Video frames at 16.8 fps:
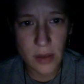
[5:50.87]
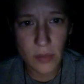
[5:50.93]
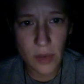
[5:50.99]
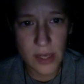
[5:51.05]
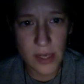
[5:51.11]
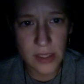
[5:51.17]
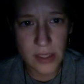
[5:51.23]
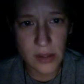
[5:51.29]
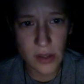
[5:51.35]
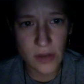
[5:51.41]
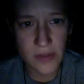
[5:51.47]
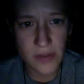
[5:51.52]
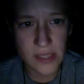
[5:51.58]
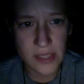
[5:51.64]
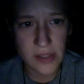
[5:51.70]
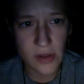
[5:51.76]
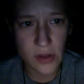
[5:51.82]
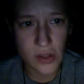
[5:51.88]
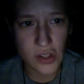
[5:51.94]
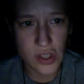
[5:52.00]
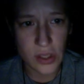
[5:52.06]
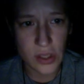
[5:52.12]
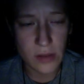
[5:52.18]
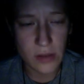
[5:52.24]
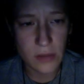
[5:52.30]
writing it off as
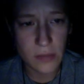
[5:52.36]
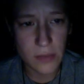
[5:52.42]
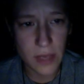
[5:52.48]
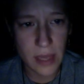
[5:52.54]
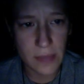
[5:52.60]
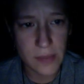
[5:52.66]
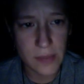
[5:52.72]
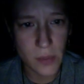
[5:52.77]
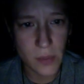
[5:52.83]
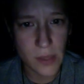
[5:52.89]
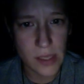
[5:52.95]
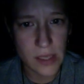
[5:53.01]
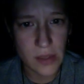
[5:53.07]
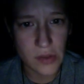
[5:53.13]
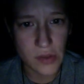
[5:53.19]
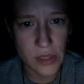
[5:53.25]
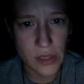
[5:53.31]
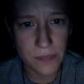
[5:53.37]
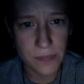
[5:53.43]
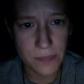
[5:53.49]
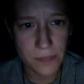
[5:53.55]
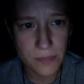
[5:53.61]
exhaustion, perhaps a waking dream.